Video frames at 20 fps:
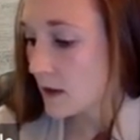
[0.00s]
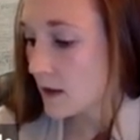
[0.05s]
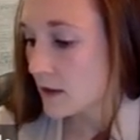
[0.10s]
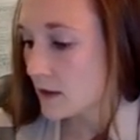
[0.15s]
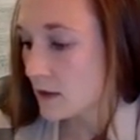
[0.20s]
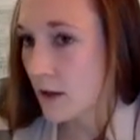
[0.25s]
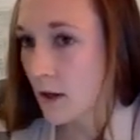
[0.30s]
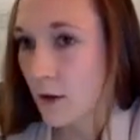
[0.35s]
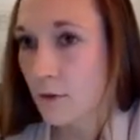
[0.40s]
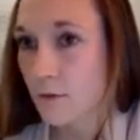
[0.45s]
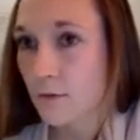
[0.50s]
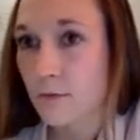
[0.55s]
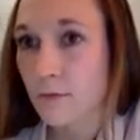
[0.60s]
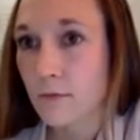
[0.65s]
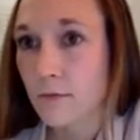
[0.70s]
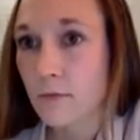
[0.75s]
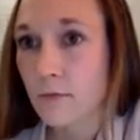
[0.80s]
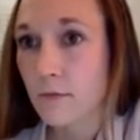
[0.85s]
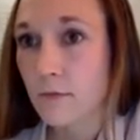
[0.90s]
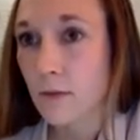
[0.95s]
So
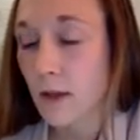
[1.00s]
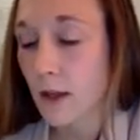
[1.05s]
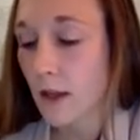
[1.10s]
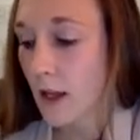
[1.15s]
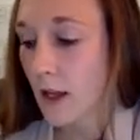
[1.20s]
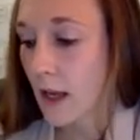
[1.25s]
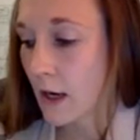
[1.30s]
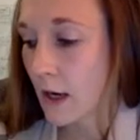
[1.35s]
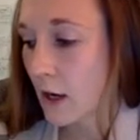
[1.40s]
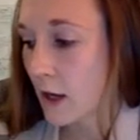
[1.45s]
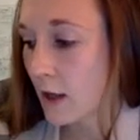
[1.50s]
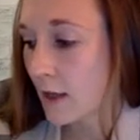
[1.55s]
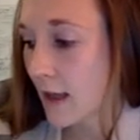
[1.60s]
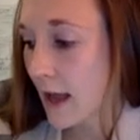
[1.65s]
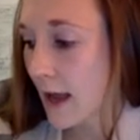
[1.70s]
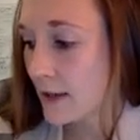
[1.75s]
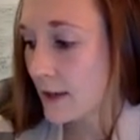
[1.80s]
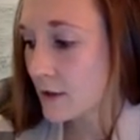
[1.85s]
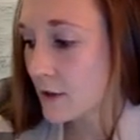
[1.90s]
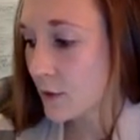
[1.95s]
in our
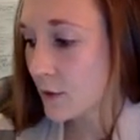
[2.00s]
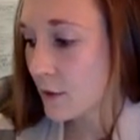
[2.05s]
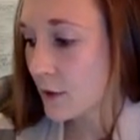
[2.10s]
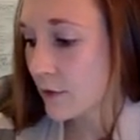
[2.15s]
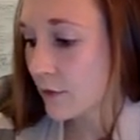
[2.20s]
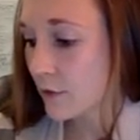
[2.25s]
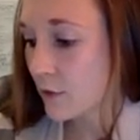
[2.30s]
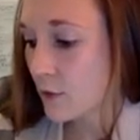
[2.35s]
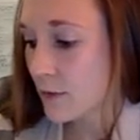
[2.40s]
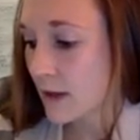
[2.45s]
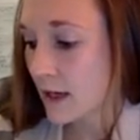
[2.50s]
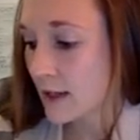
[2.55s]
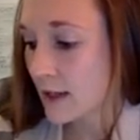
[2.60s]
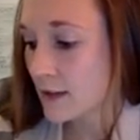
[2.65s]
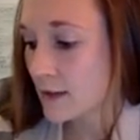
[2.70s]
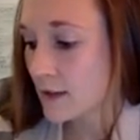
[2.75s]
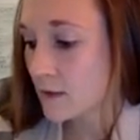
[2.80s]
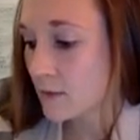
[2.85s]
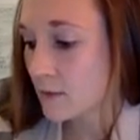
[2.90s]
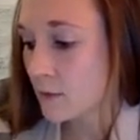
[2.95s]
last 3 or 4
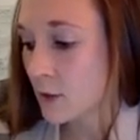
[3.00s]
minutes,